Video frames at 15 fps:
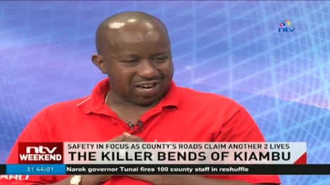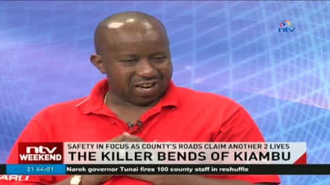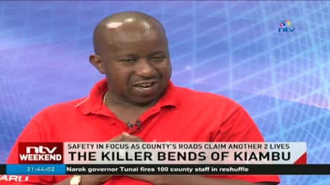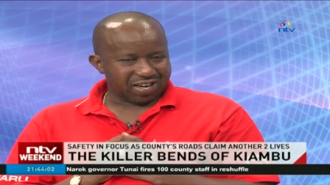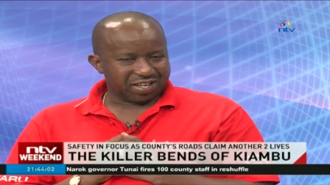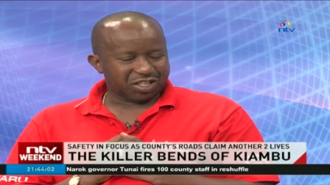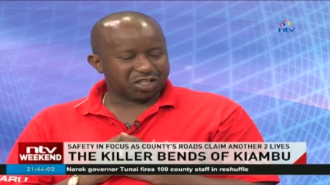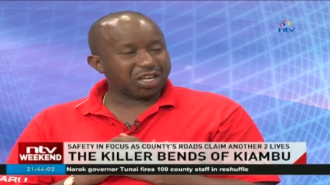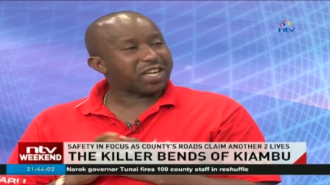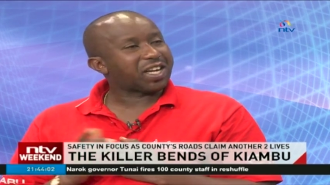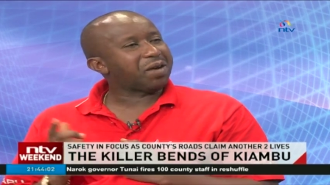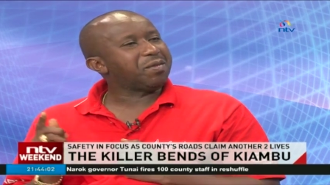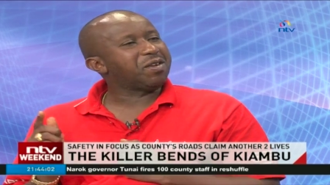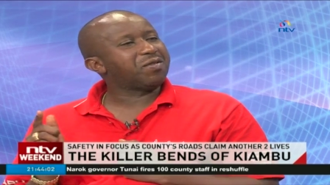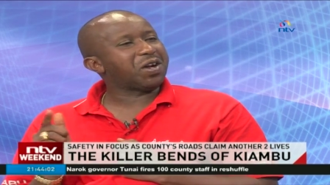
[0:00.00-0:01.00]
And Jay
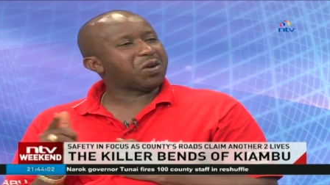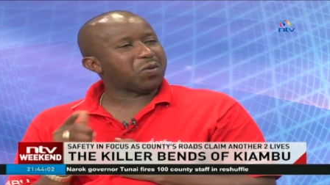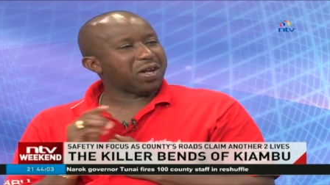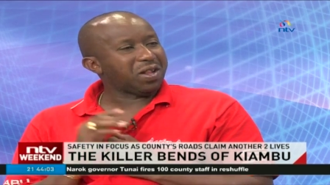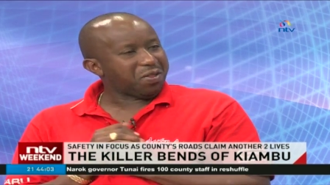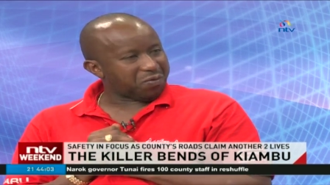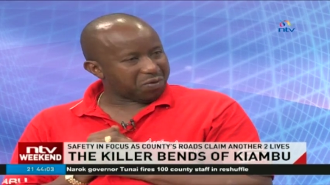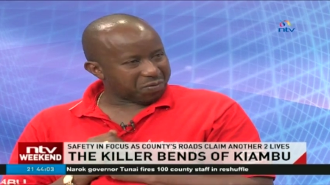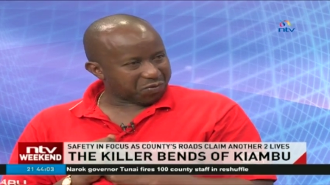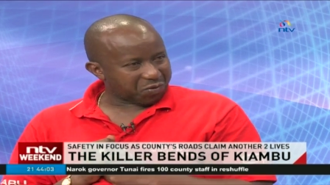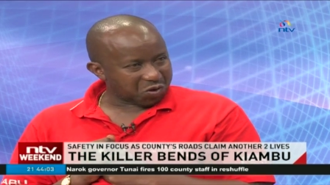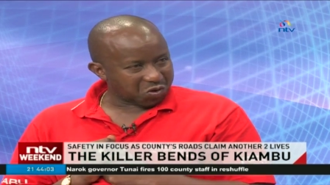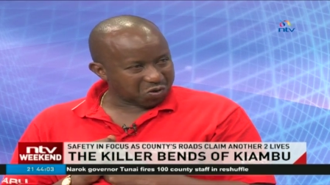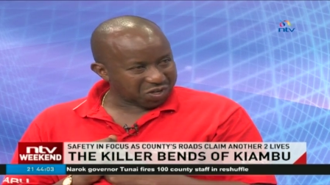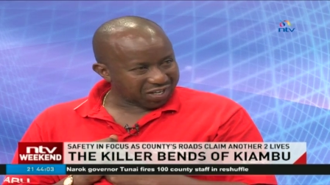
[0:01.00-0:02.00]
came in very well from the
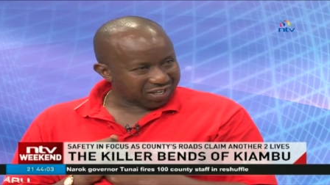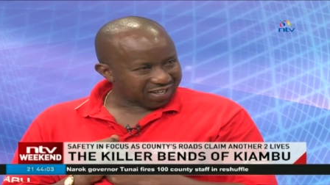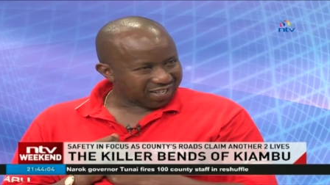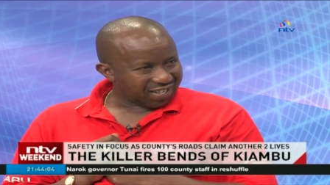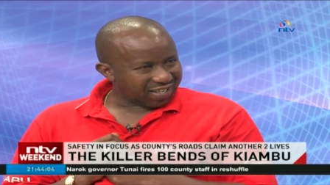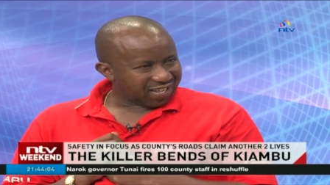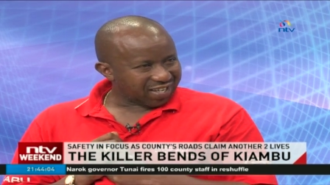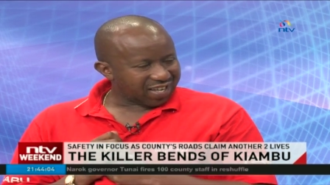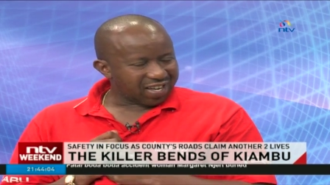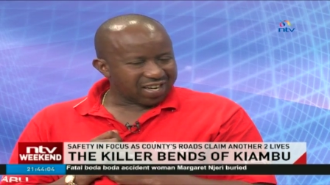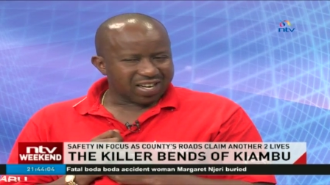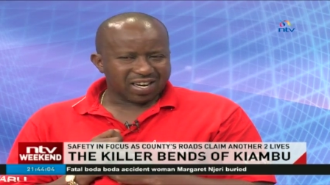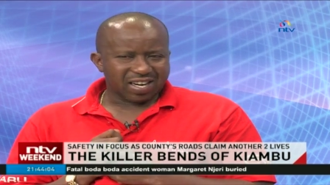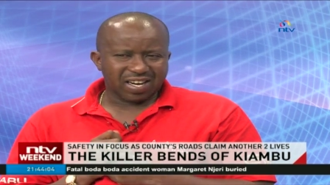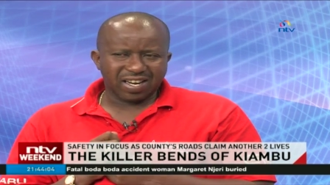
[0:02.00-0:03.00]
front route.
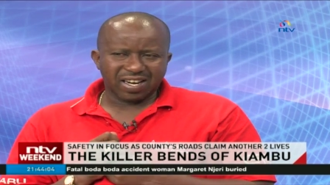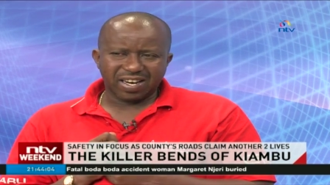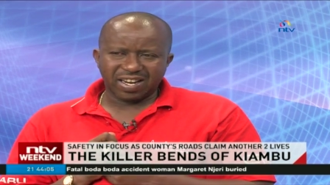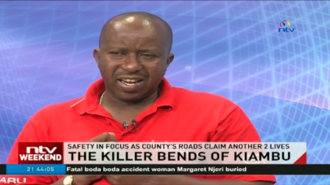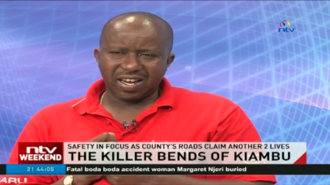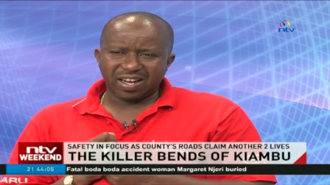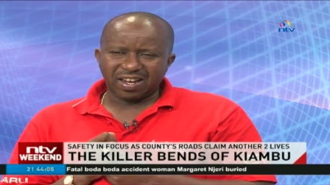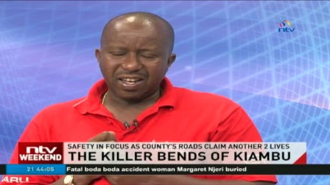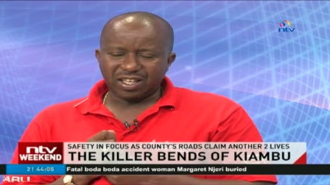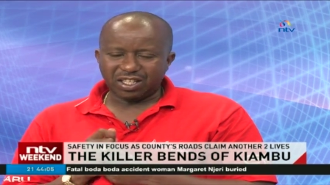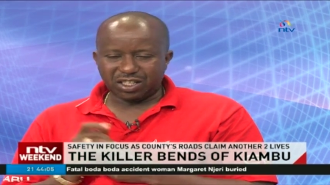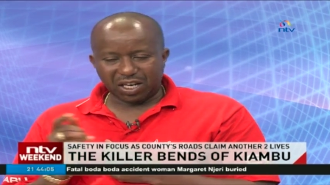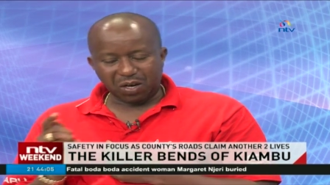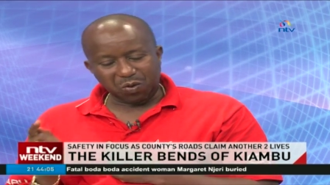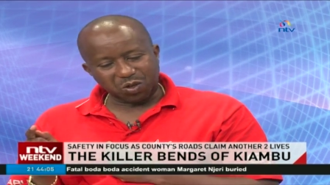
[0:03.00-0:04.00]
And uh,
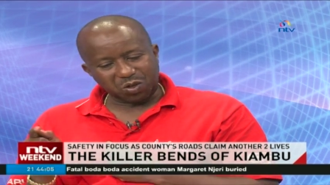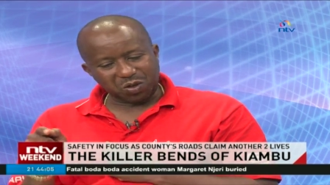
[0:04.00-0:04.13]
Jay was